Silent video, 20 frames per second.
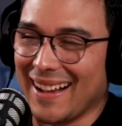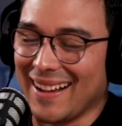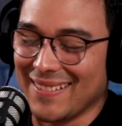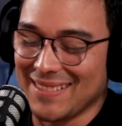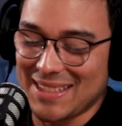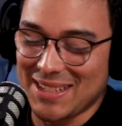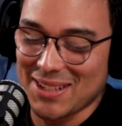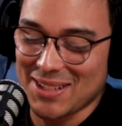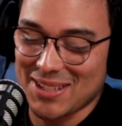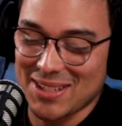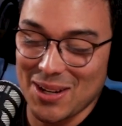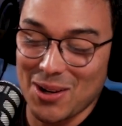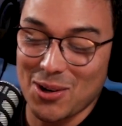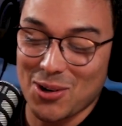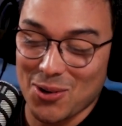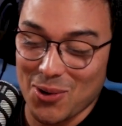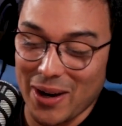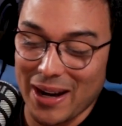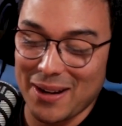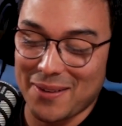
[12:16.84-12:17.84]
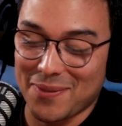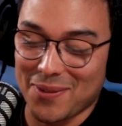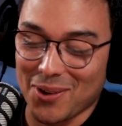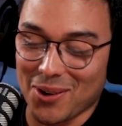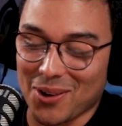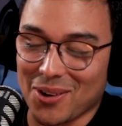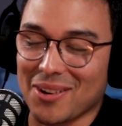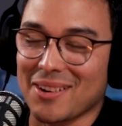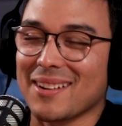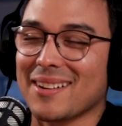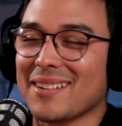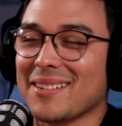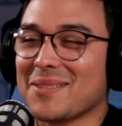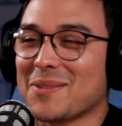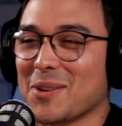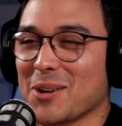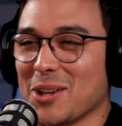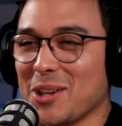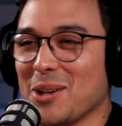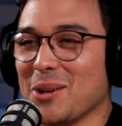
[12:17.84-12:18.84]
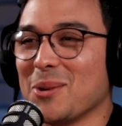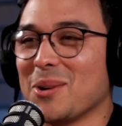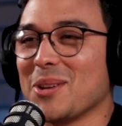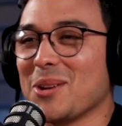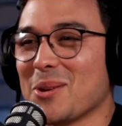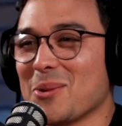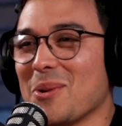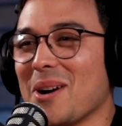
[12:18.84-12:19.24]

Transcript: I'm just so grateful for you and your